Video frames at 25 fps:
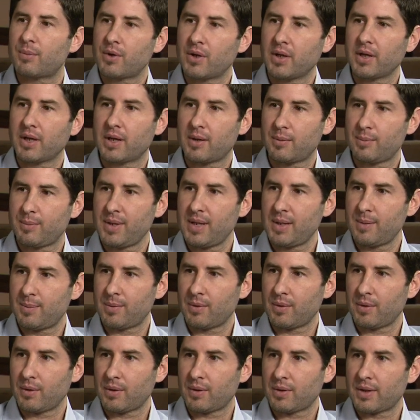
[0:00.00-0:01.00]
brilliant
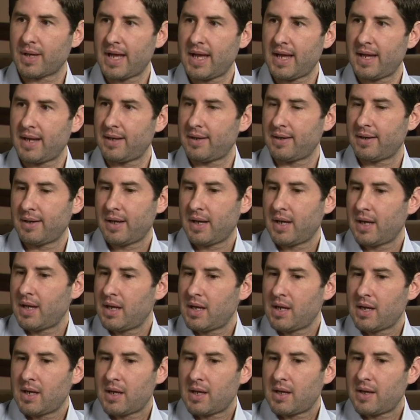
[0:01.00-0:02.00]
people, and
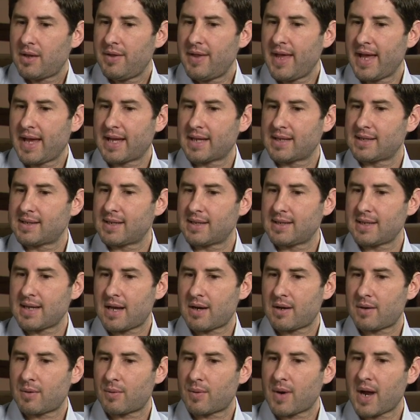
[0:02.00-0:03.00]
they can sit
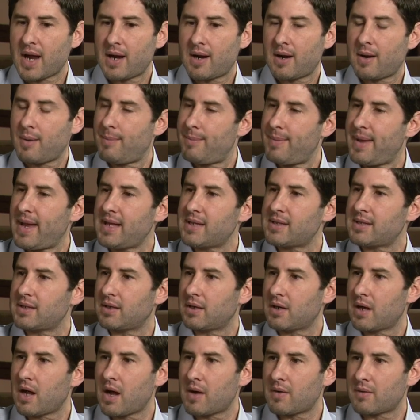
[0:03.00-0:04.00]
down and write an
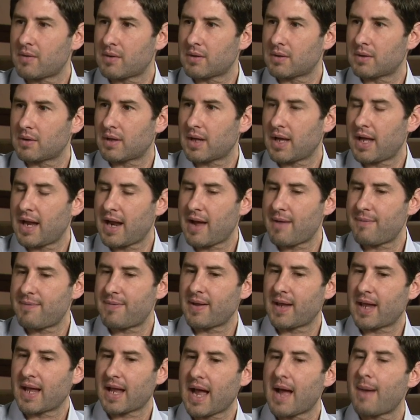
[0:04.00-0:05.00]
amazing novel. And I
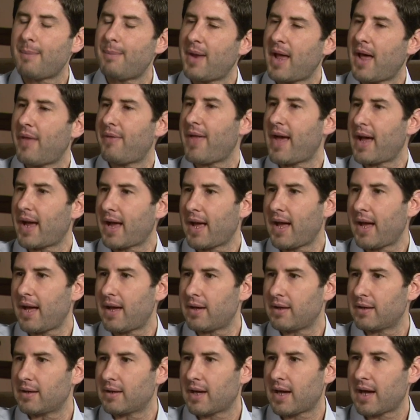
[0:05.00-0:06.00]
feel like I'm not that
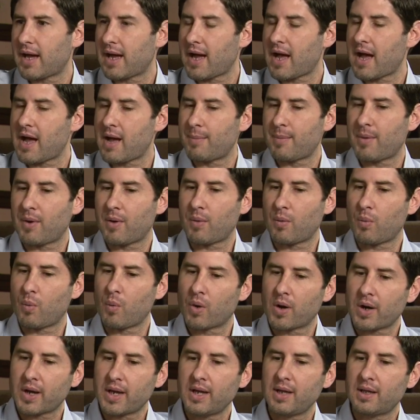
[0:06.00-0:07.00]
guy. I, am a
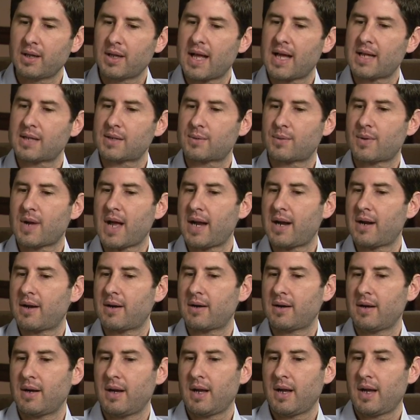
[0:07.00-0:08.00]
working class
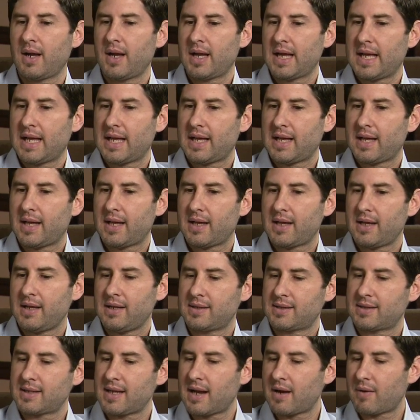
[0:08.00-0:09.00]
writer.
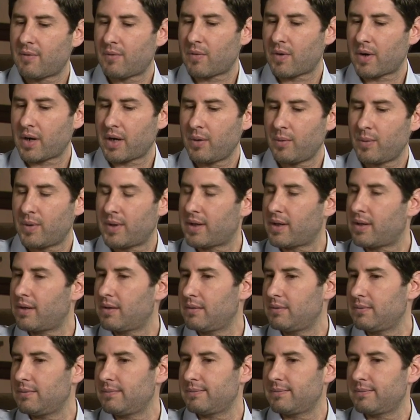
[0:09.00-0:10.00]
Instead of working with
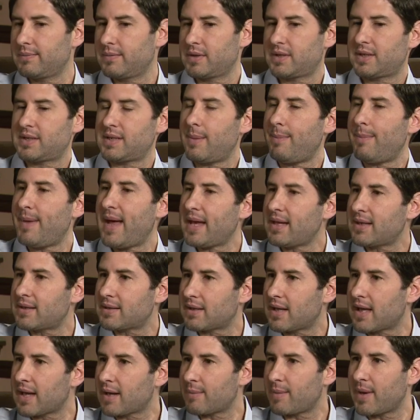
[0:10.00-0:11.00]

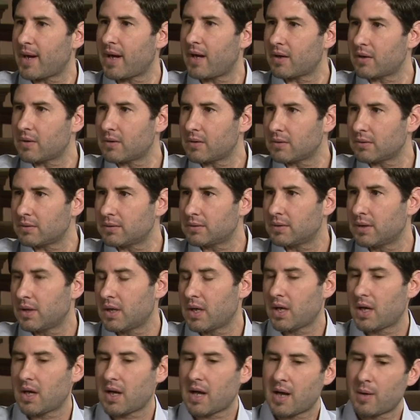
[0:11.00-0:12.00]
cement like my uncle,
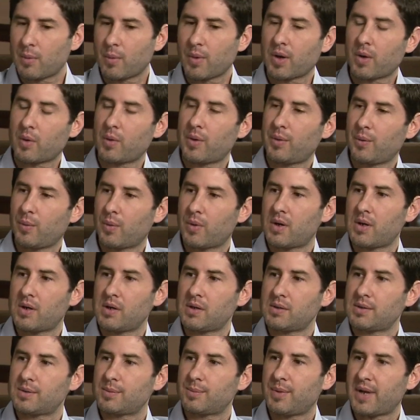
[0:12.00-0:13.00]
mm-hmm. I work with
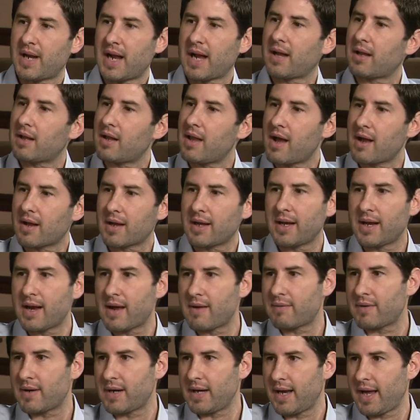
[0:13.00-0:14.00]
words. But I clock in
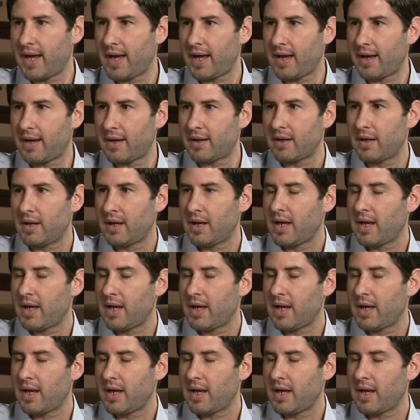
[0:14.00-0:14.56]
every day,